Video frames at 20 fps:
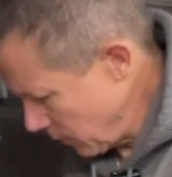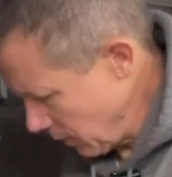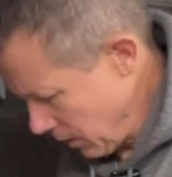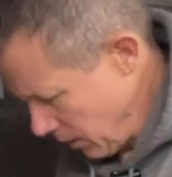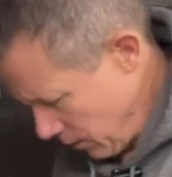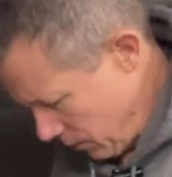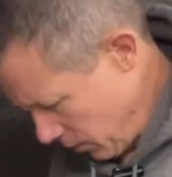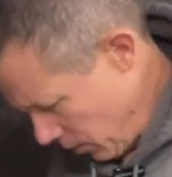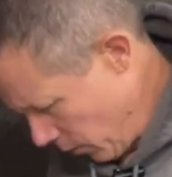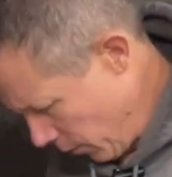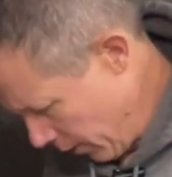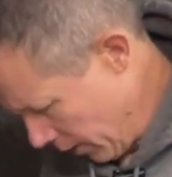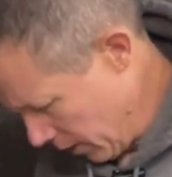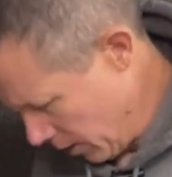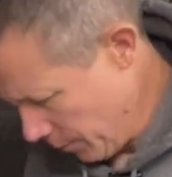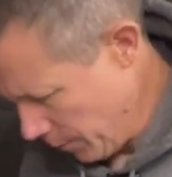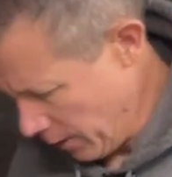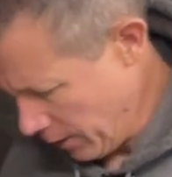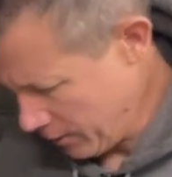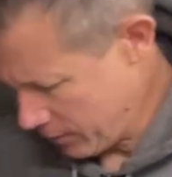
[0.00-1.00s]
These are going in the
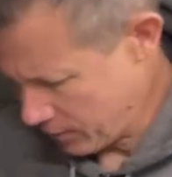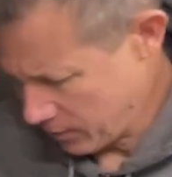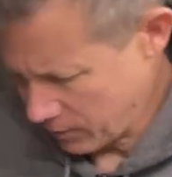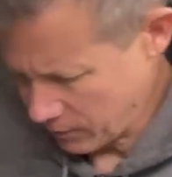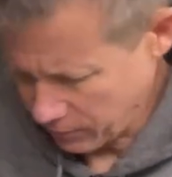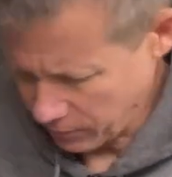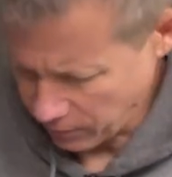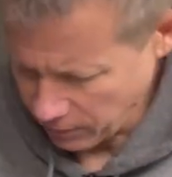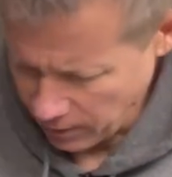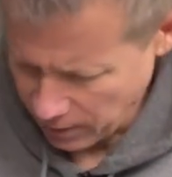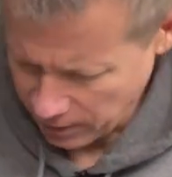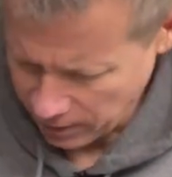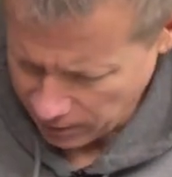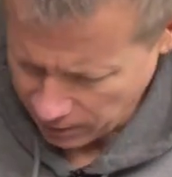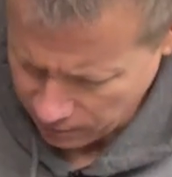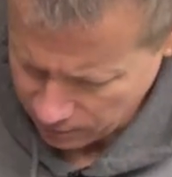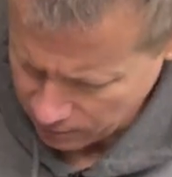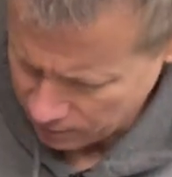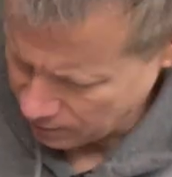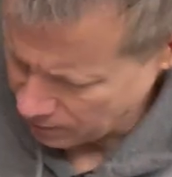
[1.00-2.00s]
bus for right now.